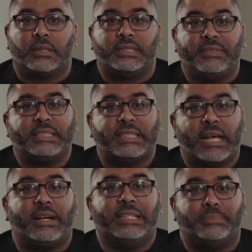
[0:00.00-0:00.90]
Civic
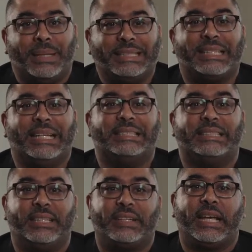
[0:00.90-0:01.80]
Saturday is basically a
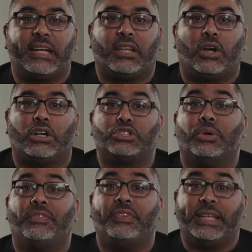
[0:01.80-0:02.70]
civic analog
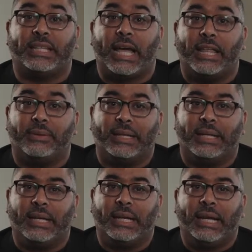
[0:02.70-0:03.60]
to a faith
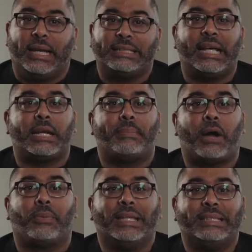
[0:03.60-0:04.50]
gathering. It's not
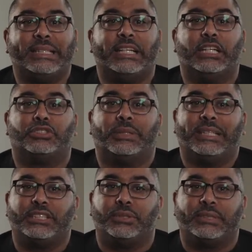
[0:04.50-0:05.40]
about religion in a
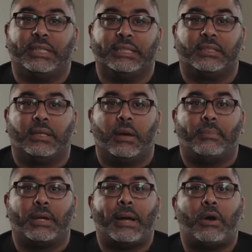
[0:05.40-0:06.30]
traditional sense,
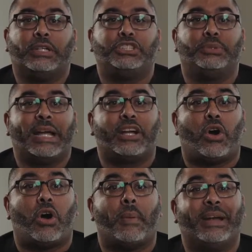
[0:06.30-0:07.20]
but about what you might
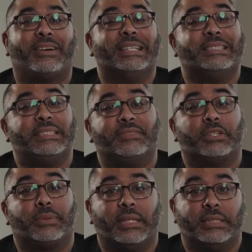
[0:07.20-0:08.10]
call American
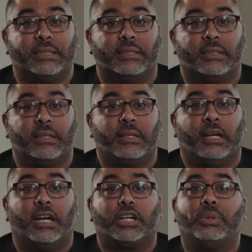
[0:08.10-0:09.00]
civic religion,
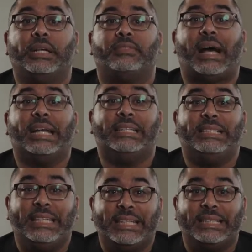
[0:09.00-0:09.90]
a creed of
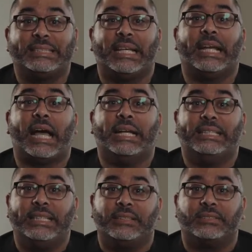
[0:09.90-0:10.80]
ideas and
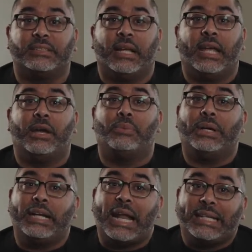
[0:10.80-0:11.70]
ideals and
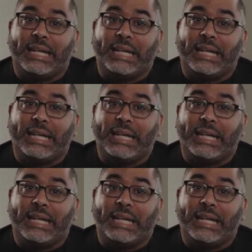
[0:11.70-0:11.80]
what it